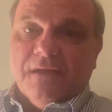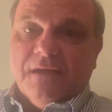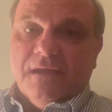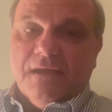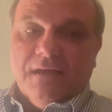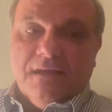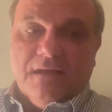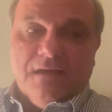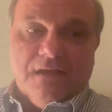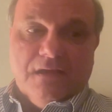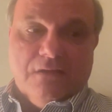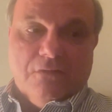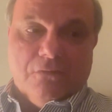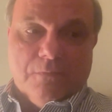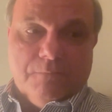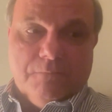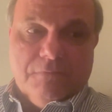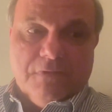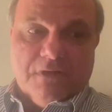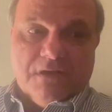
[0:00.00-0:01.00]
and I
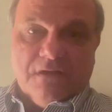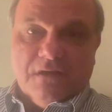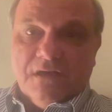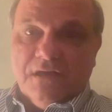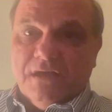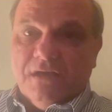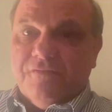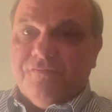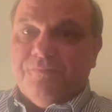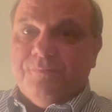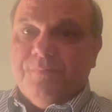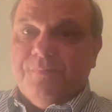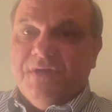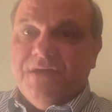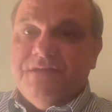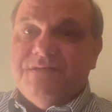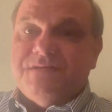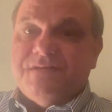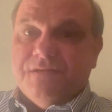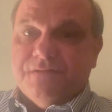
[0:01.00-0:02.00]
hope we're going to have
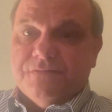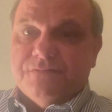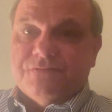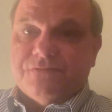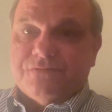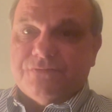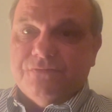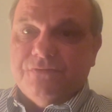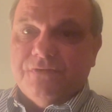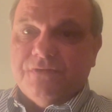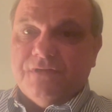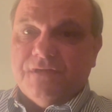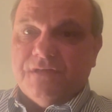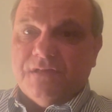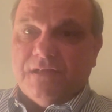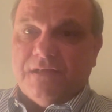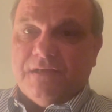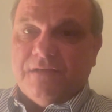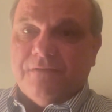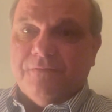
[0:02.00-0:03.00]
peace here sooner than
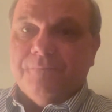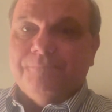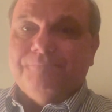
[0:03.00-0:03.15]
later.